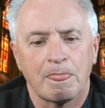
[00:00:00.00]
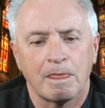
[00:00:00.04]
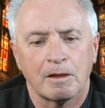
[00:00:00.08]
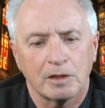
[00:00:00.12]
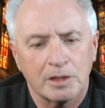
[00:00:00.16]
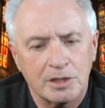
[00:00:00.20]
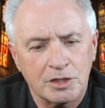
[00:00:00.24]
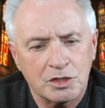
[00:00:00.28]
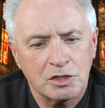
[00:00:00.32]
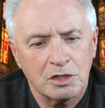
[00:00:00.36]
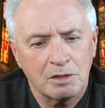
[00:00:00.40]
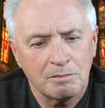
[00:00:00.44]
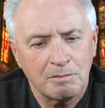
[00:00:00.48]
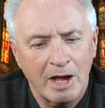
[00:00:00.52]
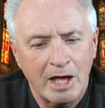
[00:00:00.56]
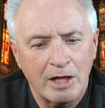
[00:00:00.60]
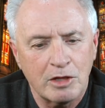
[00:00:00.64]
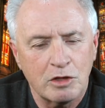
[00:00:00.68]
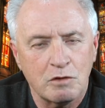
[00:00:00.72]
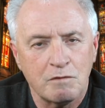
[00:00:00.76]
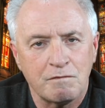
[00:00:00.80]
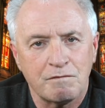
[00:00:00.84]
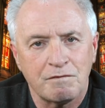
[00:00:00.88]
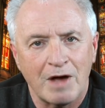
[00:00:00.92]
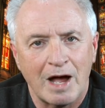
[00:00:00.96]
Listen to
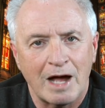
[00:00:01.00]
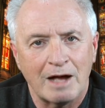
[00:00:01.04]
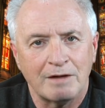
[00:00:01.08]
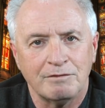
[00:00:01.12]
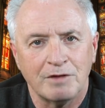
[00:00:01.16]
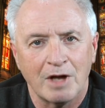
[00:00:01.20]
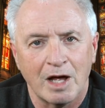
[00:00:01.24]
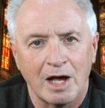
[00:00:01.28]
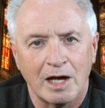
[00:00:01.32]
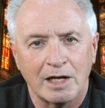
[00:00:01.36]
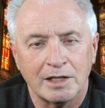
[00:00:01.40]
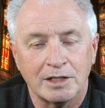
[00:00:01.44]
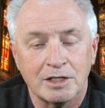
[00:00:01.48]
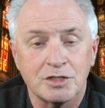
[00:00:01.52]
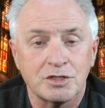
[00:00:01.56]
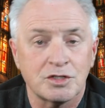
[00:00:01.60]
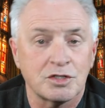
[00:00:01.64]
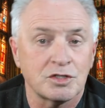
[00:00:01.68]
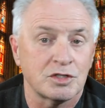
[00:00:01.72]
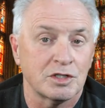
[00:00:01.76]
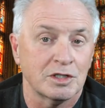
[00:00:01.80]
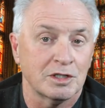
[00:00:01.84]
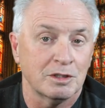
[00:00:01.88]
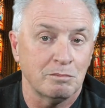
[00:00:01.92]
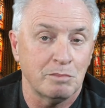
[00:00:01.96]
Matthew five nine. This
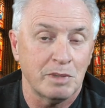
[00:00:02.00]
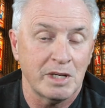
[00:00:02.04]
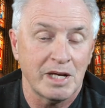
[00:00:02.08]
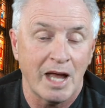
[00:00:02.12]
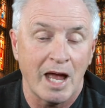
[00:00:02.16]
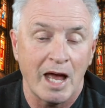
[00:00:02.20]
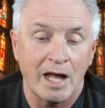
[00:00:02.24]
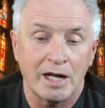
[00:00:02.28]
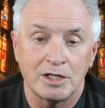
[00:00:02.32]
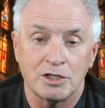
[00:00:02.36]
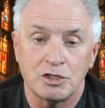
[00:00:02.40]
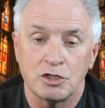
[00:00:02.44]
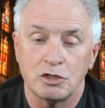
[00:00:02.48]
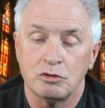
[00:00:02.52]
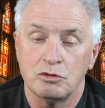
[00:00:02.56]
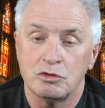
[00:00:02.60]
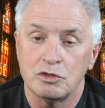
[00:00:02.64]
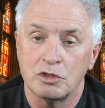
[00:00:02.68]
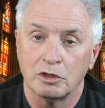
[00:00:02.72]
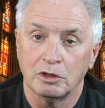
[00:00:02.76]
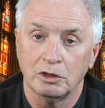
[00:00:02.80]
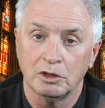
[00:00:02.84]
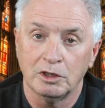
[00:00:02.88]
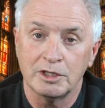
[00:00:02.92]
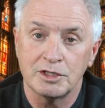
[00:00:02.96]
is in the Beatitudes,
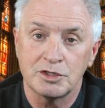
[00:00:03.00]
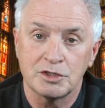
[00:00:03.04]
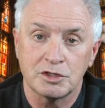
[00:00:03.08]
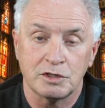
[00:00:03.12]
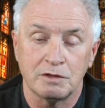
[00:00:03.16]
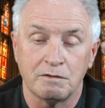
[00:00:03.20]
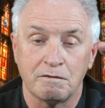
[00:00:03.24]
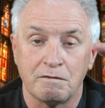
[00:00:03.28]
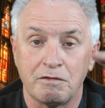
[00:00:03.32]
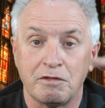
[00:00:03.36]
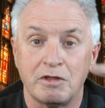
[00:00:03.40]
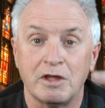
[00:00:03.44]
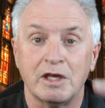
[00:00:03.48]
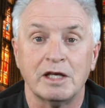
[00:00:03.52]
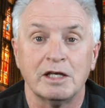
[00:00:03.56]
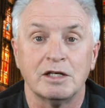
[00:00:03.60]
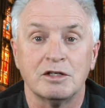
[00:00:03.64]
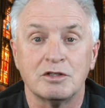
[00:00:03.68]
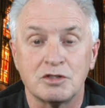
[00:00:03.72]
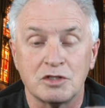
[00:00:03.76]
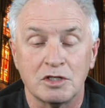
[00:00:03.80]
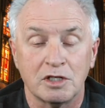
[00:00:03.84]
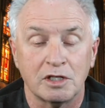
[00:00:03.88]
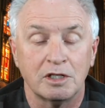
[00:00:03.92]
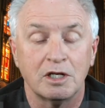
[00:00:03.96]
a list of
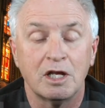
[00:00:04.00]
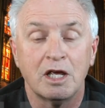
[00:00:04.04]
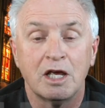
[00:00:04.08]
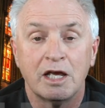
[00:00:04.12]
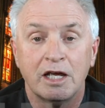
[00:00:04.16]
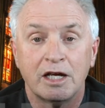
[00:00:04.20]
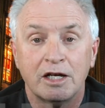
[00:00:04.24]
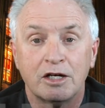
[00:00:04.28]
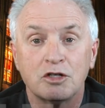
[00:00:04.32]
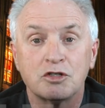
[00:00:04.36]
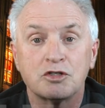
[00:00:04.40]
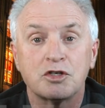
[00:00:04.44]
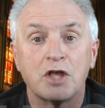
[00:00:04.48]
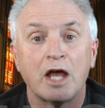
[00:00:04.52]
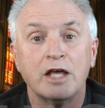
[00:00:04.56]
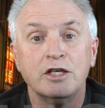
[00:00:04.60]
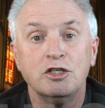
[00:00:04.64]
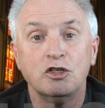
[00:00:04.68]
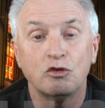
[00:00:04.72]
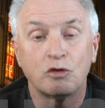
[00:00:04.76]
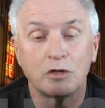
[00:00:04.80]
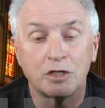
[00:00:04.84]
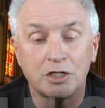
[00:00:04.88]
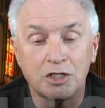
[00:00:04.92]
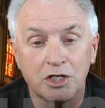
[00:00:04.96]
things that, here's how
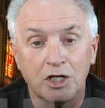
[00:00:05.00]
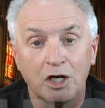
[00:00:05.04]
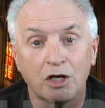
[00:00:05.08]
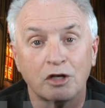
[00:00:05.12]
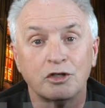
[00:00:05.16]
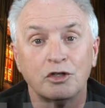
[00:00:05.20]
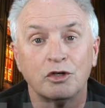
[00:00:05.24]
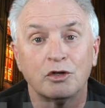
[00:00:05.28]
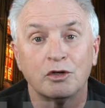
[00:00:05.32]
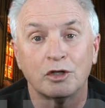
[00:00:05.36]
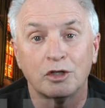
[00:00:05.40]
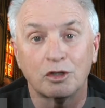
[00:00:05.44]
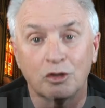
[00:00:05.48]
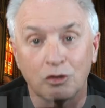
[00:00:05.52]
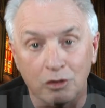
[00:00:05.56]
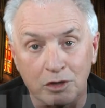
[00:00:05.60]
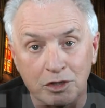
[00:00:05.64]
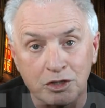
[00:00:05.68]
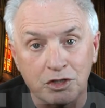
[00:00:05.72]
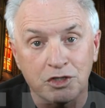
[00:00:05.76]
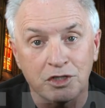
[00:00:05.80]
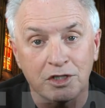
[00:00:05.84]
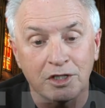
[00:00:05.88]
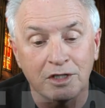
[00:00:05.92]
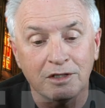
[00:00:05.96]
you can tell you're a
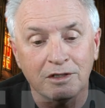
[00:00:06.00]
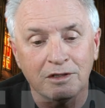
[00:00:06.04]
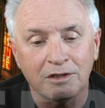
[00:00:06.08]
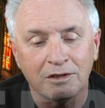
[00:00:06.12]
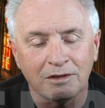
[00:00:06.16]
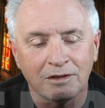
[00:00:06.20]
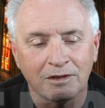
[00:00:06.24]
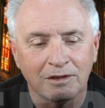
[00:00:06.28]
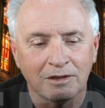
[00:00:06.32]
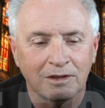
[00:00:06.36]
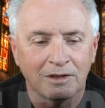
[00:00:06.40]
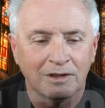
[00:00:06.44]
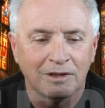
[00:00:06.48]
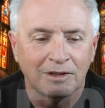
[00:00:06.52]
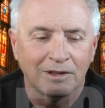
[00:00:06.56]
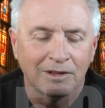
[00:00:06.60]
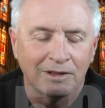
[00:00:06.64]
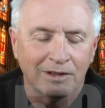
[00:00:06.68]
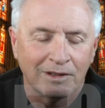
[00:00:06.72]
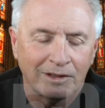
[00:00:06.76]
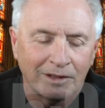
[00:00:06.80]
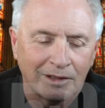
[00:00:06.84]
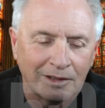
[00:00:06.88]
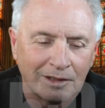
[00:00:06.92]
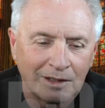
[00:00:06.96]
Christian.
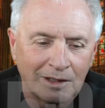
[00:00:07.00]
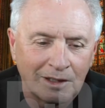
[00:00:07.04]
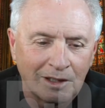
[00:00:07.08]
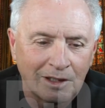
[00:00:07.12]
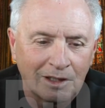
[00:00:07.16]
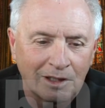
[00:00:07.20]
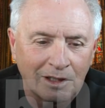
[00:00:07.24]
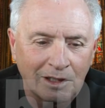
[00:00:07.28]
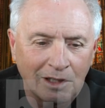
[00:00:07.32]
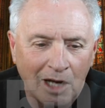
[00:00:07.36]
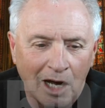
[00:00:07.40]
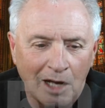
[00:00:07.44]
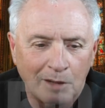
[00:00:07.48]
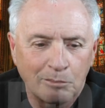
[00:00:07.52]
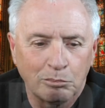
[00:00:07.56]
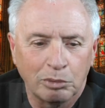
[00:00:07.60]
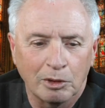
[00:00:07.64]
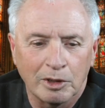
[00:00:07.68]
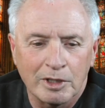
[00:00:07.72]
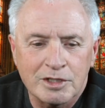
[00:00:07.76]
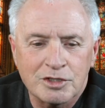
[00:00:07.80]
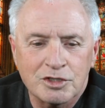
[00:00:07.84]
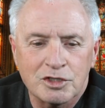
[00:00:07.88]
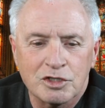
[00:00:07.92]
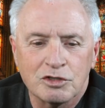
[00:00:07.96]
God
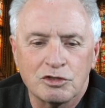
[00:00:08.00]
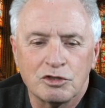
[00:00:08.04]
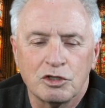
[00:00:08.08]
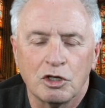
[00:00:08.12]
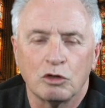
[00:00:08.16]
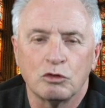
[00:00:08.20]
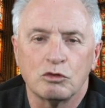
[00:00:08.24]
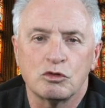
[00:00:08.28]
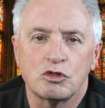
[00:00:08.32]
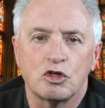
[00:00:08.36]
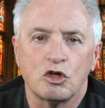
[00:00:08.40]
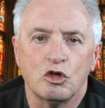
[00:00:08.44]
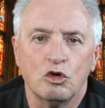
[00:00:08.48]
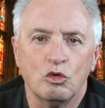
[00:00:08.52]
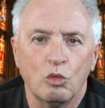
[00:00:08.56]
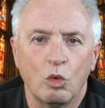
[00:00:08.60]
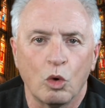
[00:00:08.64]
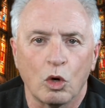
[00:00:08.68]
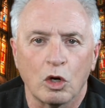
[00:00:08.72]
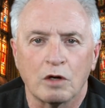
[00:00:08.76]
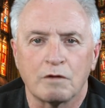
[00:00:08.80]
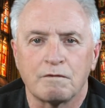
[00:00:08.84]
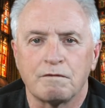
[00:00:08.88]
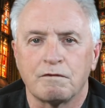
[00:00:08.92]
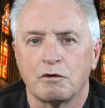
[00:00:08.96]
blesses those who
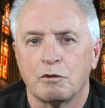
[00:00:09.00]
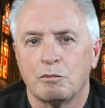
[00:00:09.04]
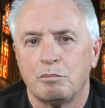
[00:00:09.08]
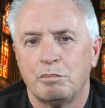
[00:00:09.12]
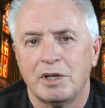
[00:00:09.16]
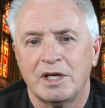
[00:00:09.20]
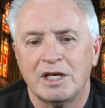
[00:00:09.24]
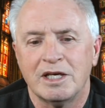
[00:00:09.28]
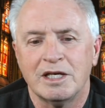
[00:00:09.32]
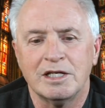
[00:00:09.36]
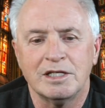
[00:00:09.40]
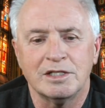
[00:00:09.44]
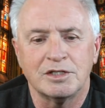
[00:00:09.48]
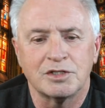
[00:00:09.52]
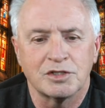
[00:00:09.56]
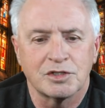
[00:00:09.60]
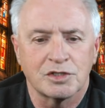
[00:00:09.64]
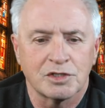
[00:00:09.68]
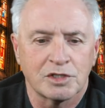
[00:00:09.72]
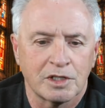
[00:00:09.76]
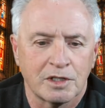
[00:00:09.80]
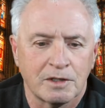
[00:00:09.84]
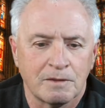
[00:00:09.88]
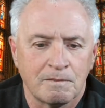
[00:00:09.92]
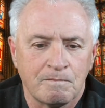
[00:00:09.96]
work for
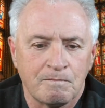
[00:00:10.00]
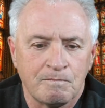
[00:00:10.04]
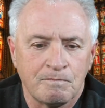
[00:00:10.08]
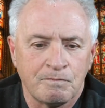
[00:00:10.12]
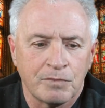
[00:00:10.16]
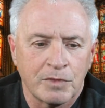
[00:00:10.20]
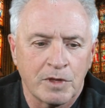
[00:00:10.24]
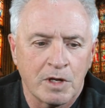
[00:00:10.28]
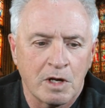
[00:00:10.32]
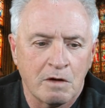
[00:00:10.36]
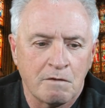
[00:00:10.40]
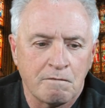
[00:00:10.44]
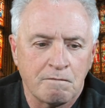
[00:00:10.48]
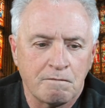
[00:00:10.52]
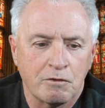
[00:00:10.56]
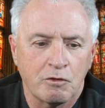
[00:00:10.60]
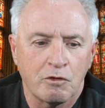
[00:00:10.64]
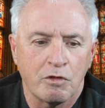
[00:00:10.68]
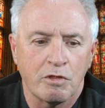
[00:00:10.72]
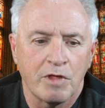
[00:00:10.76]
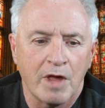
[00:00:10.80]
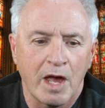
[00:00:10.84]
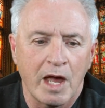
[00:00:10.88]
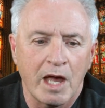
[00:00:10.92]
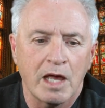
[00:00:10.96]
peace, for
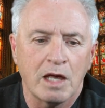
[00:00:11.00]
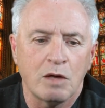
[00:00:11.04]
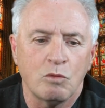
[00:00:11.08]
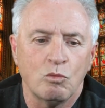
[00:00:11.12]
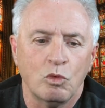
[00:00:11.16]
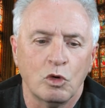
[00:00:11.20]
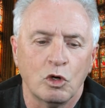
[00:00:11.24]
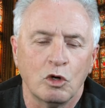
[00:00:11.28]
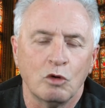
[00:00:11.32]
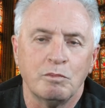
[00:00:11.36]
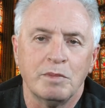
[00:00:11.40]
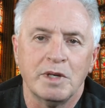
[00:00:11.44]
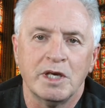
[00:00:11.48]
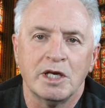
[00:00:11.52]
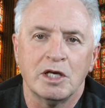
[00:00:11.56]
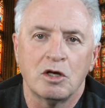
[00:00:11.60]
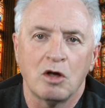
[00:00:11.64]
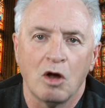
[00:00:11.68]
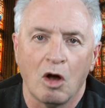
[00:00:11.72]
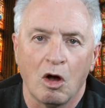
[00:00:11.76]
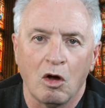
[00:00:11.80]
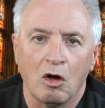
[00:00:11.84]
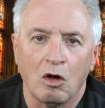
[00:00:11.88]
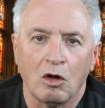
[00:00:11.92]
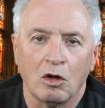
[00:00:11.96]
they will be
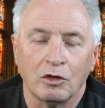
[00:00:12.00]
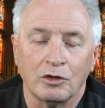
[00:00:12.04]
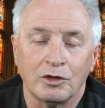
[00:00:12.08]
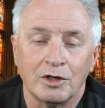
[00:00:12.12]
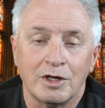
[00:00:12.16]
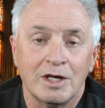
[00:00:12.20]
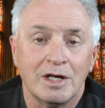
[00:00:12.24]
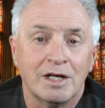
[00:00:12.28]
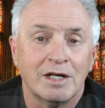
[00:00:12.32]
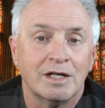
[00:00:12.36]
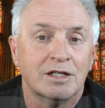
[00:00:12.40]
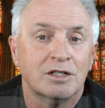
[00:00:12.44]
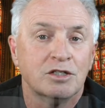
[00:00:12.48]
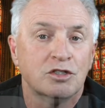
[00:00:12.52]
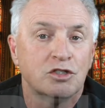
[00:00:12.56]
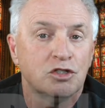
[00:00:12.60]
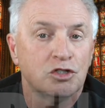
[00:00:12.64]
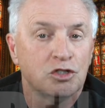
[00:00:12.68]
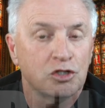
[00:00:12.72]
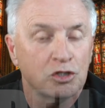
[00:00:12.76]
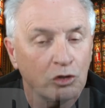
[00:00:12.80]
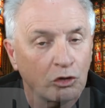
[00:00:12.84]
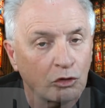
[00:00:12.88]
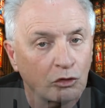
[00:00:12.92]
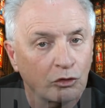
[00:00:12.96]
called
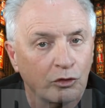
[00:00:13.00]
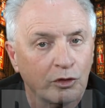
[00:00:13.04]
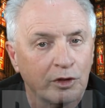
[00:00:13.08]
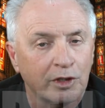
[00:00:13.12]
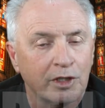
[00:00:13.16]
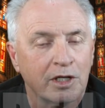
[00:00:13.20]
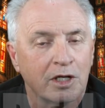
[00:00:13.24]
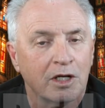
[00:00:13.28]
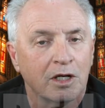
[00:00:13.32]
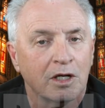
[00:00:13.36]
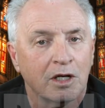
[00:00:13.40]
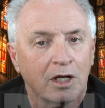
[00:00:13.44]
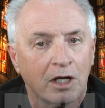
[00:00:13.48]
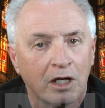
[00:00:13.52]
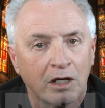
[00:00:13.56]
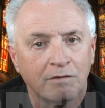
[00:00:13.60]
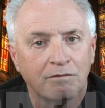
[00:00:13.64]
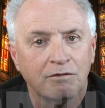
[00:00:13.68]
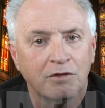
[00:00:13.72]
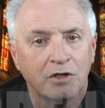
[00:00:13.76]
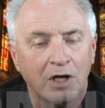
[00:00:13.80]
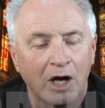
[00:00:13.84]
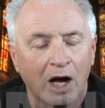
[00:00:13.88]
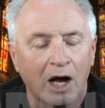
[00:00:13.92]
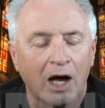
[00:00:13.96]
children
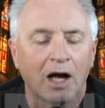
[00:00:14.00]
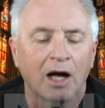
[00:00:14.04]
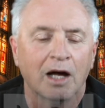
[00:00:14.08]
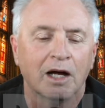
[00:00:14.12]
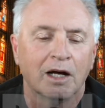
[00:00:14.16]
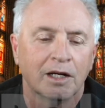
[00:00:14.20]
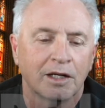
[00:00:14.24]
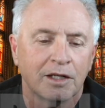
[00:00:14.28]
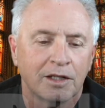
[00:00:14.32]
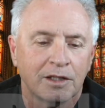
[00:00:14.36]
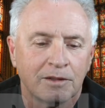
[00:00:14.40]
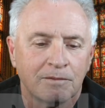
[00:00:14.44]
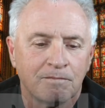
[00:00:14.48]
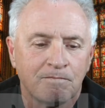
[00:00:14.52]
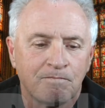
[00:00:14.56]
of God.